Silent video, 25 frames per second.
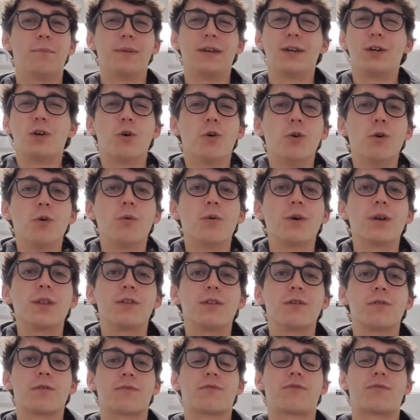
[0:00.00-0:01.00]
be cool
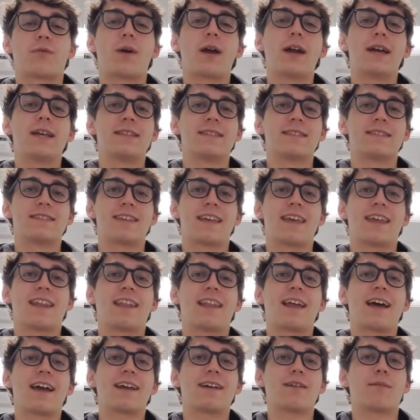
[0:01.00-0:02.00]
with your friends and
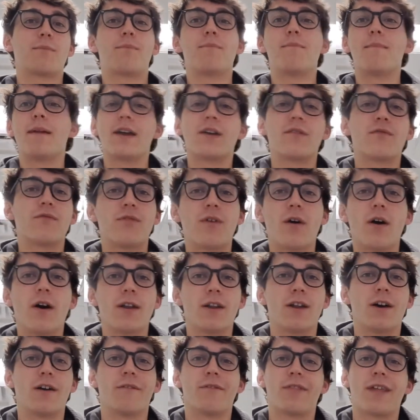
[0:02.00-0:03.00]
like make
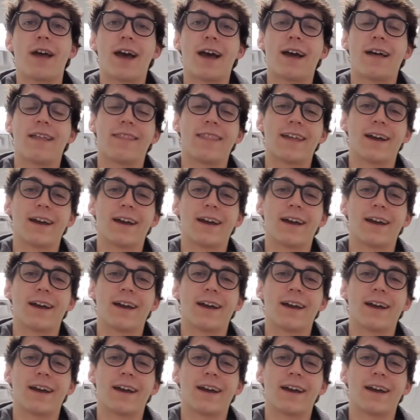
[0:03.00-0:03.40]
fun of that